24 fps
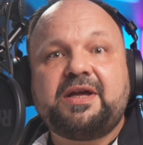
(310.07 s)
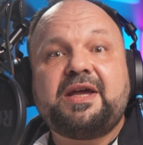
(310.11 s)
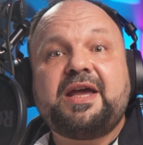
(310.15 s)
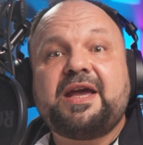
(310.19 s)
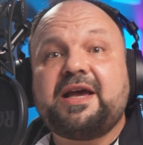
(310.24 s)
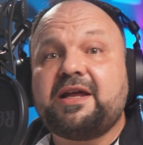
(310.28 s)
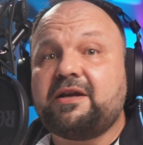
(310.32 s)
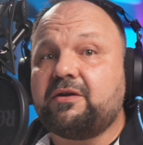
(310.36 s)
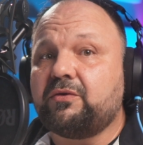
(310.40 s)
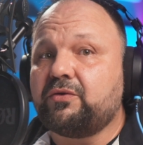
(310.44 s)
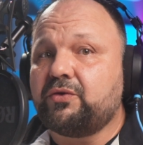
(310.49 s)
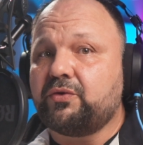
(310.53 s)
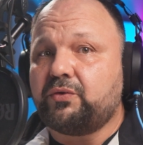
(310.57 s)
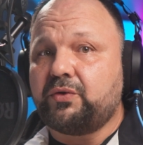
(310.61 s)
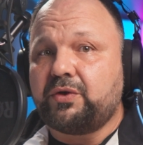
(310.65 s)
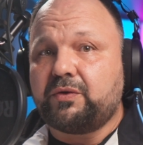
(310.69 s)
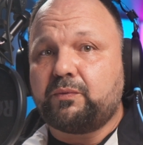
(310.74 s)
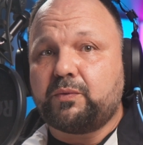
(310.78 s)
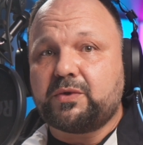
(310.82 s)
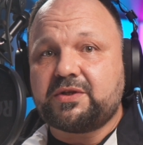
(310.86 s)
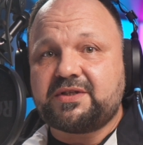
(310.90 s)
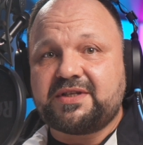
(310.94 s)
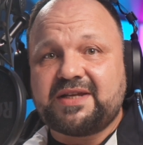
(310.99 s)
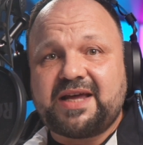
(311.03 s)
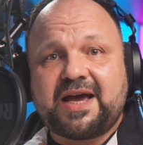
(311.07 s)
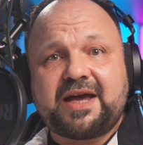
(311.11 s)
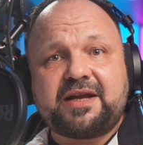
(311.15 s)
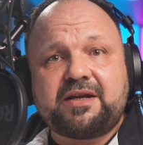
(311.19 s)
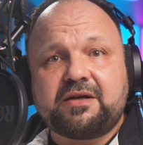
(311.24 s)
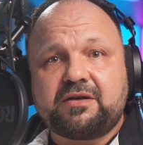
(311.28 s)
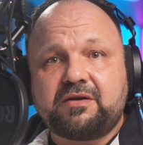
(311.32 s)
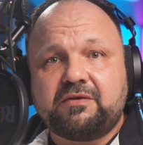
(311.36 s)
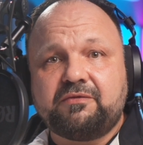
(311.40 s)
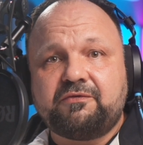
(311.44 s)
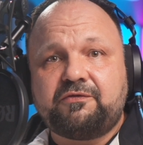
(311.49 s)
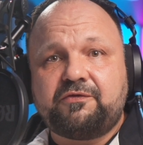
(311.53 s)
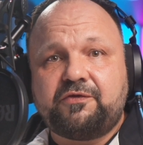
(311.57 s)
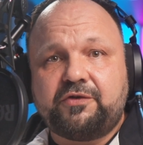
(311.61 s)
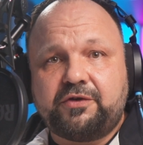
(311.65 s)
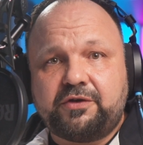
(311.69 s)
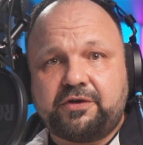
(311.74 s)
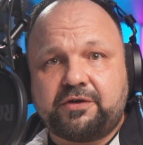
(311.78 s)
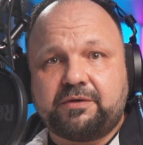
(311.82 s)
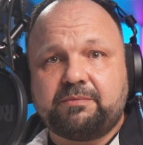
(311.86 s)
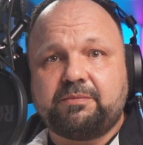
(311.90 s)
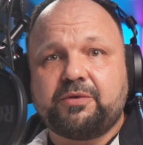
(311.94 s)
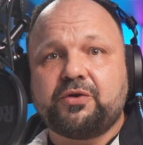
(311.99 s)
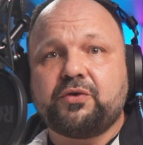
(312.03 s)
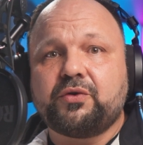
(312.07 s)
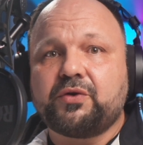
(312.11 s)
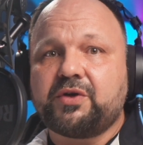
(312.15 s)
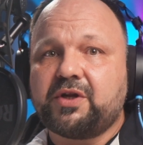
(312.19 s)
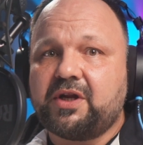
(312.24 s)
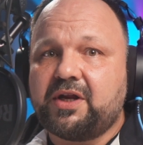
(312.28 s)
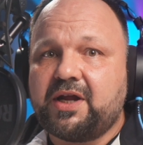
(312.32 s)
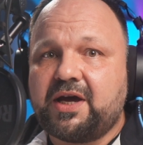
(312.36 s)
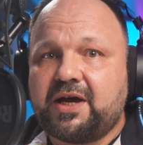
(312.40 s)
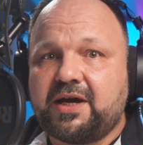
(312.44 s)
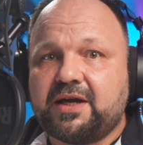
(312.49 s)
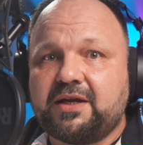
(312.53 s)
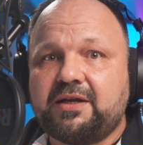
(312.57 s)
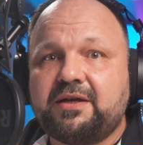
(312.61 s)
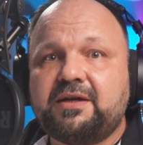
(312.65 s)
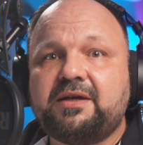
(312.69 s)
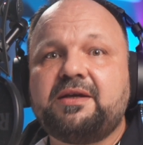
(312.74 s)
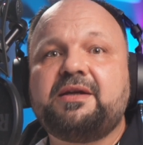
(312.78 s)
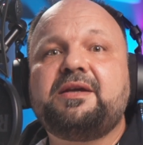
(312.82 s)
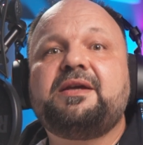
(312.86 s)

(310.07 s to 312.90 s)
and although it was neither confirmed nor denied,